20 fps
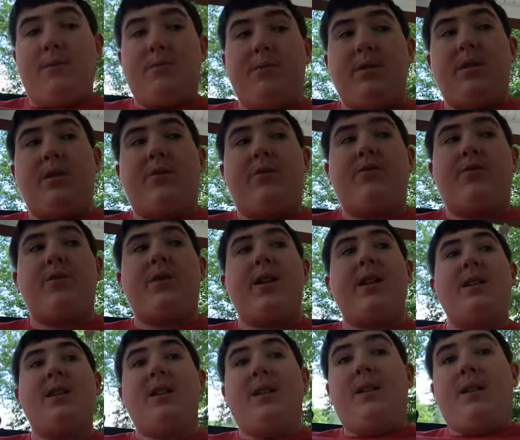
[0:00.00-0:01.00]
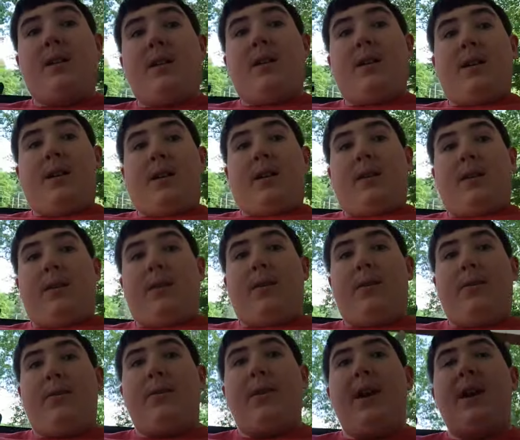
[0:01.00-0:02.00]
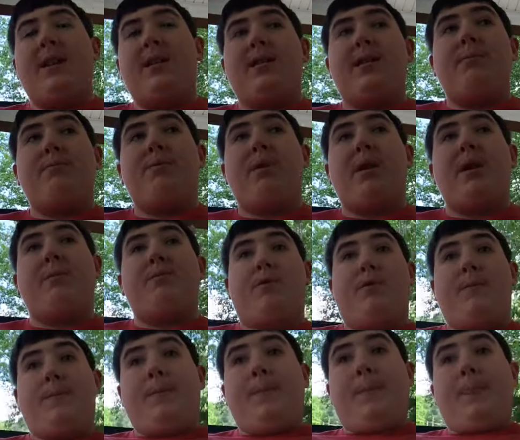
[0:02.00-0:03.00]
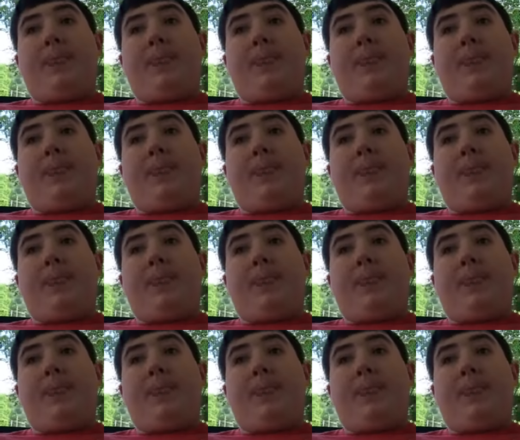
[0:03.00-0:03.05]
been afraid that people